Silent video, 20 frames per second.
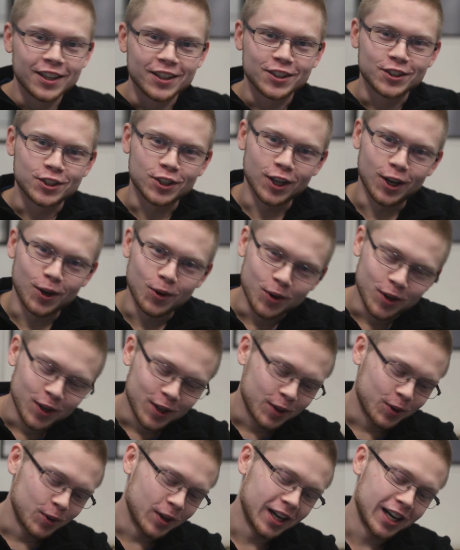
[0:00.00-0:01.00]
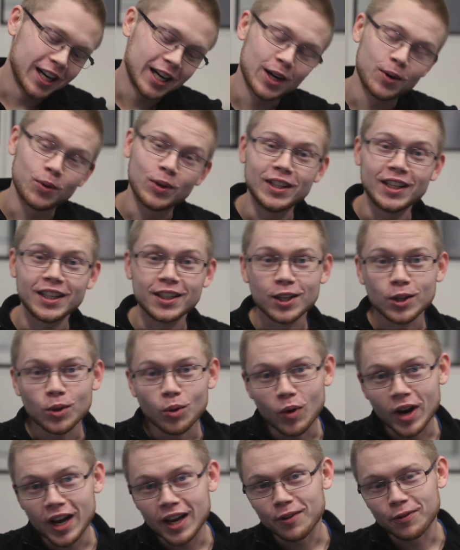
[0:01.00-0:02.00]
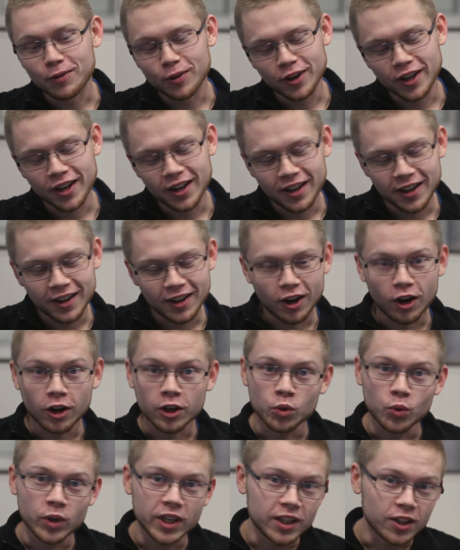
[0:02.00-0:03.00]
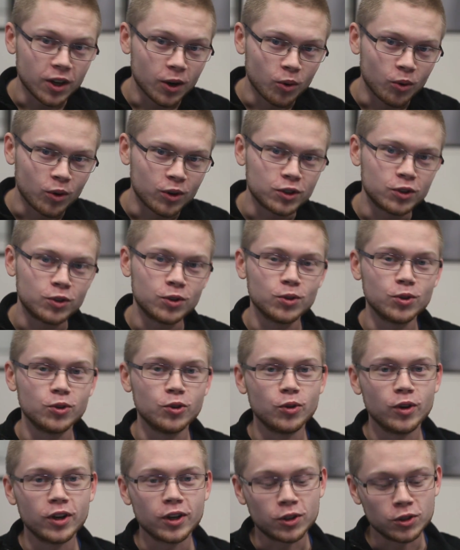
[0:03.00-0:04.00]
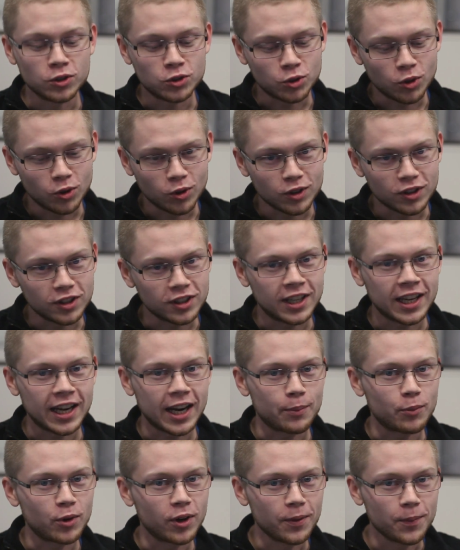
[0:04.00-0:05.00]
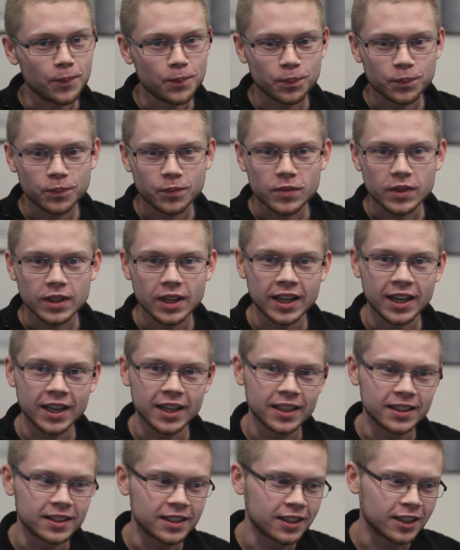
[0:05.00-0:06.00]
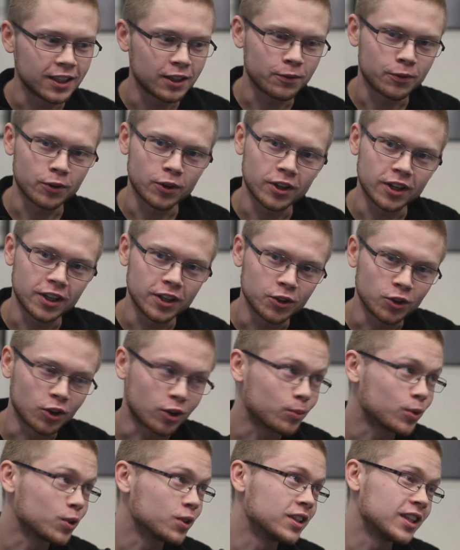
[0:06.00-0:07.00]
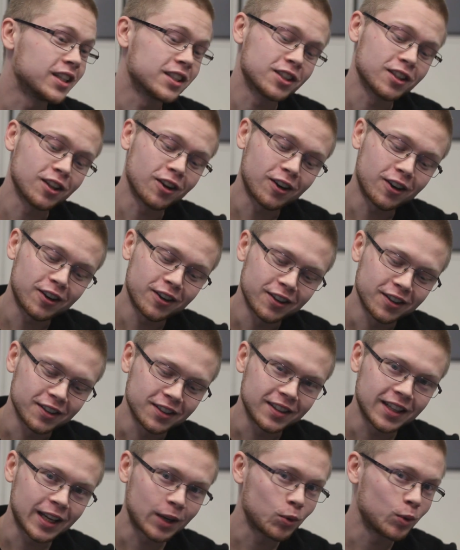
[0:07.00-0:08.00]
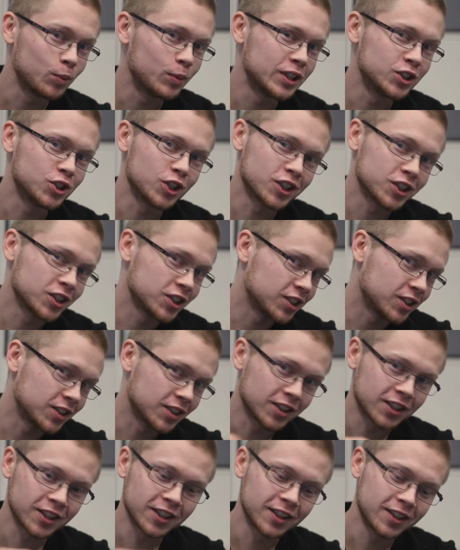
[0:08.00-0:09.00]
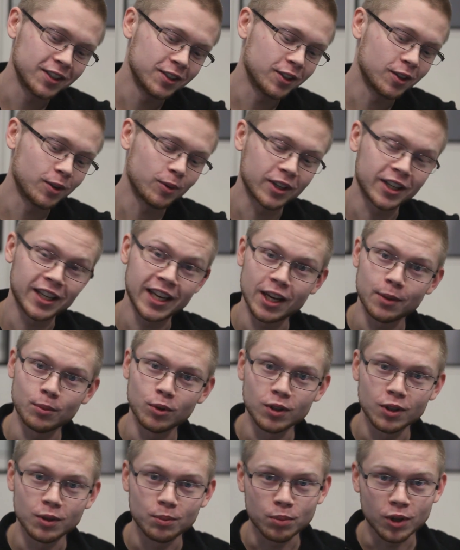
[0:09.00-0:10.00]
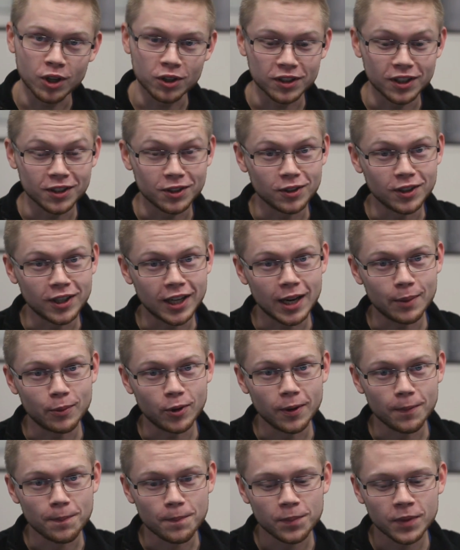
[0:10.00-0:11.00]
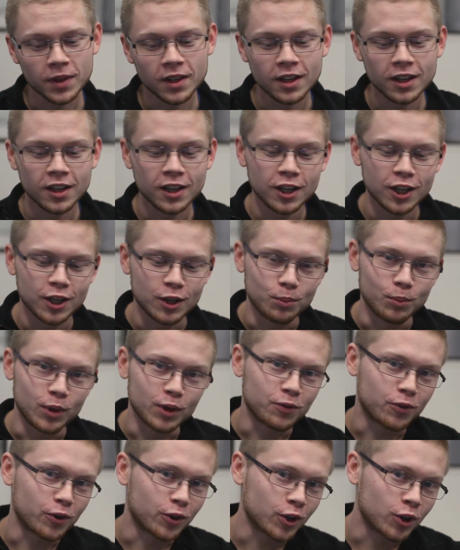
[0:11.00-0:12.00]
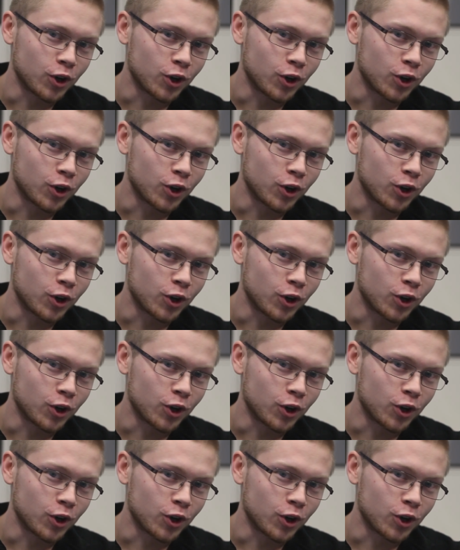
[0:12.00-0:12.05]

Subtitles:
So we needed a way for the Arduino to control the camera. And for a normal DSLR, that would be just a cable plugged into the camera. But for a